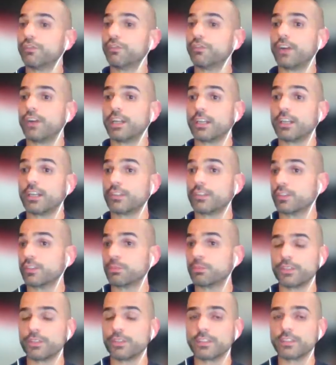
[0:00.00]
find out this
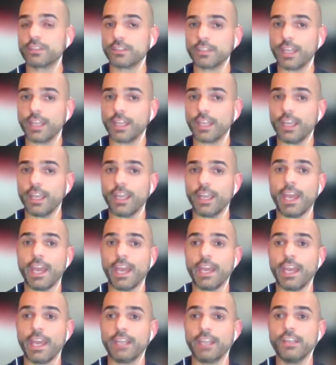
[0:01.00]
person's there,
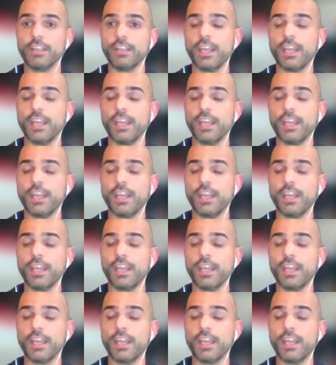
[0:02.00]
and